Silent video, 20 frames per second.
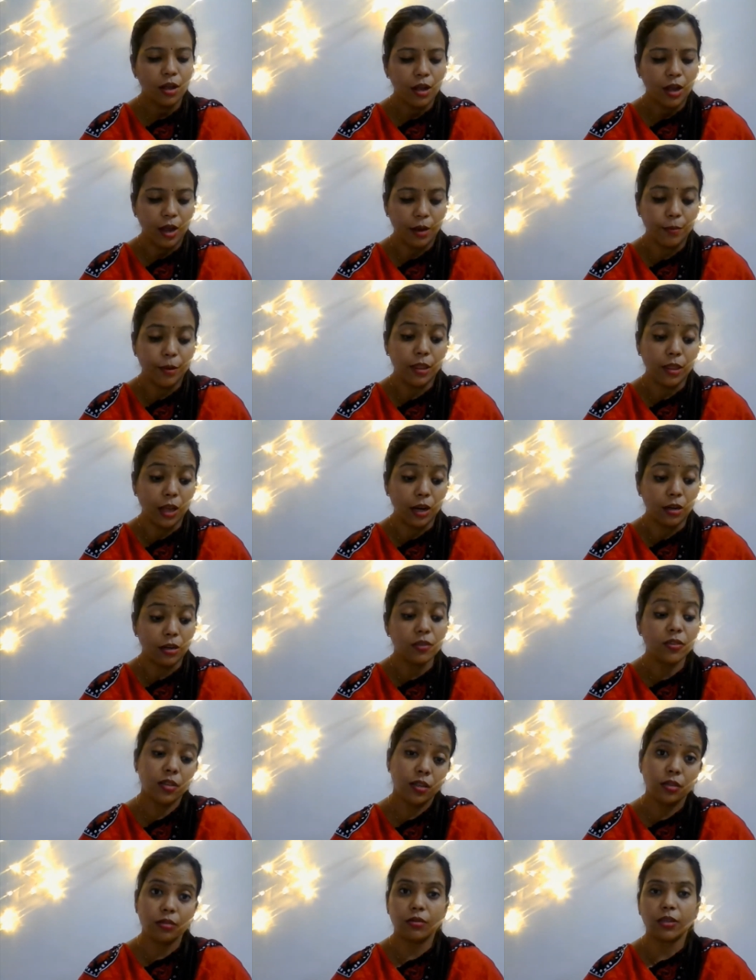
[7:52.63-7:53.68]
That
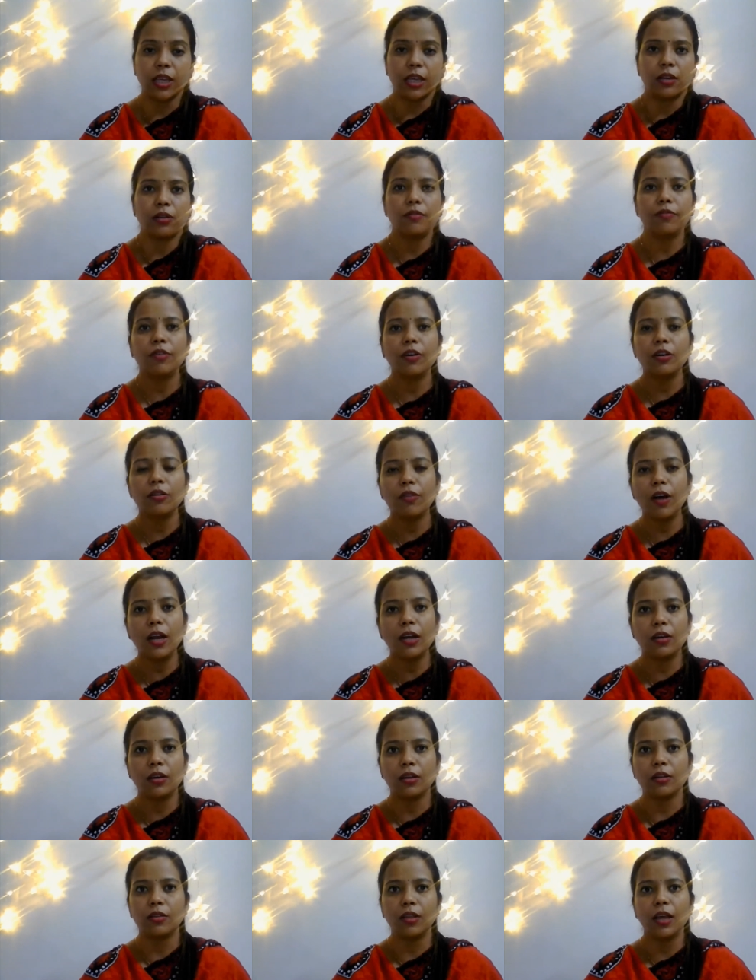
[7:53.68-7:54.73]
is taken for
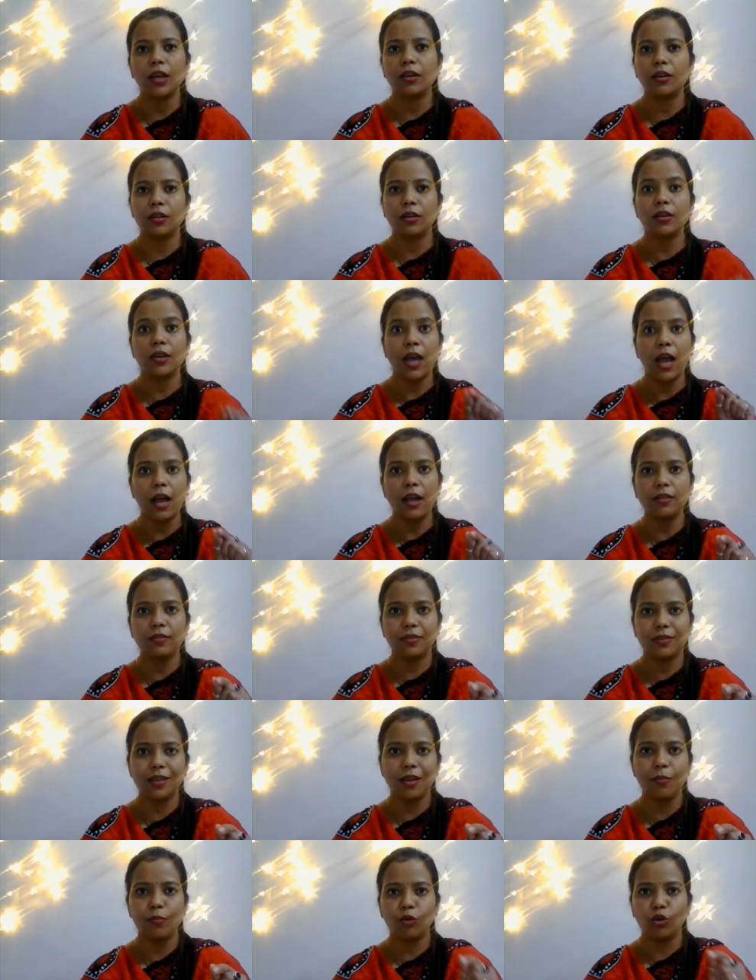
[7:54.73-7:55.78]
granted, that it has
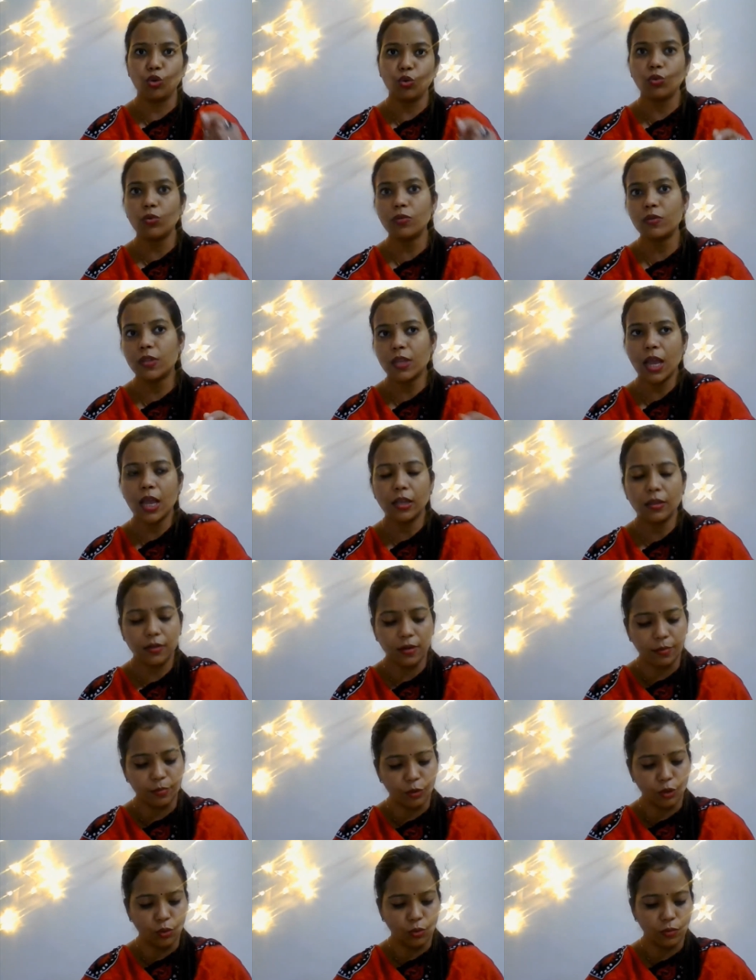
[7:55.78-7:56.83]
some do's and some
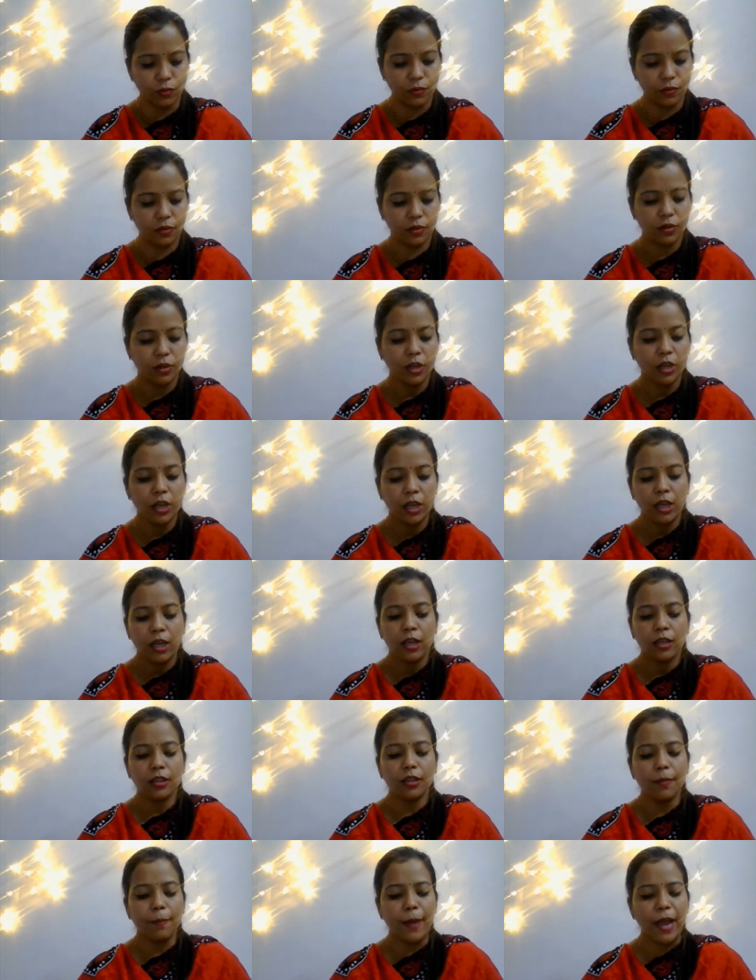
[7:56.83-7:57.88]
don'ts.
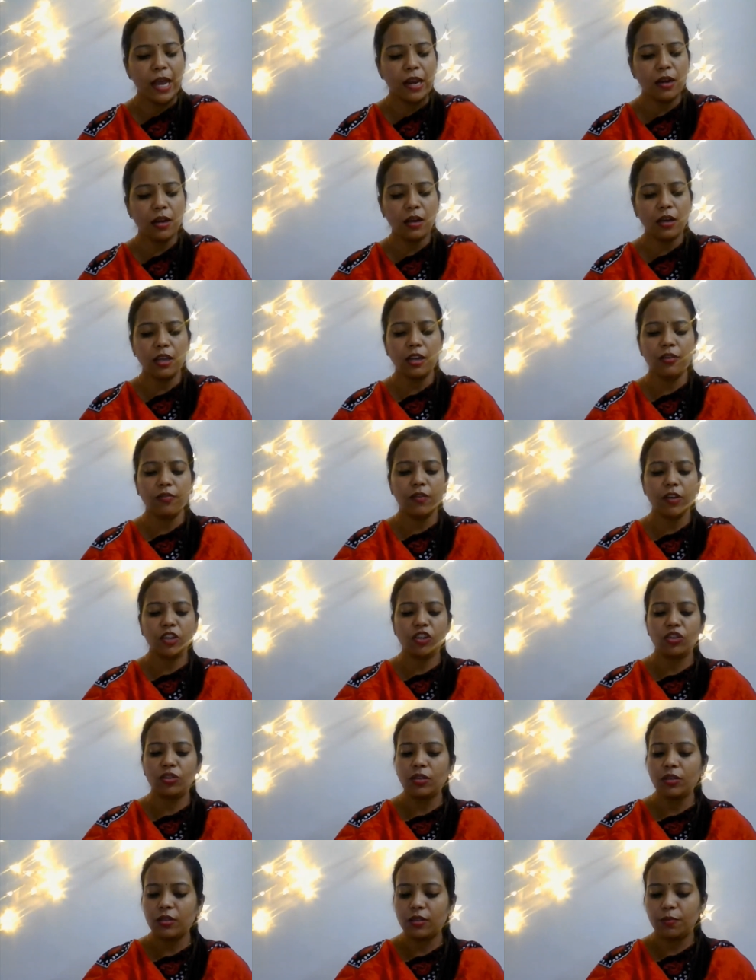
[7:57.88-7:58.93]
The manner in which
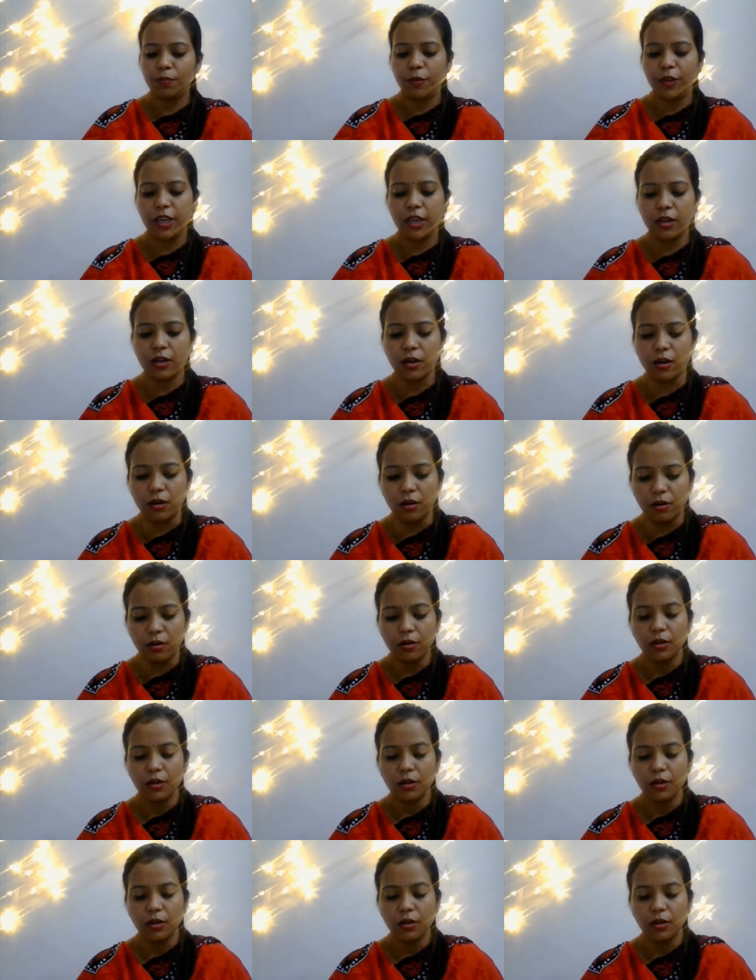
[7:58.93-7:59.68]
the speaker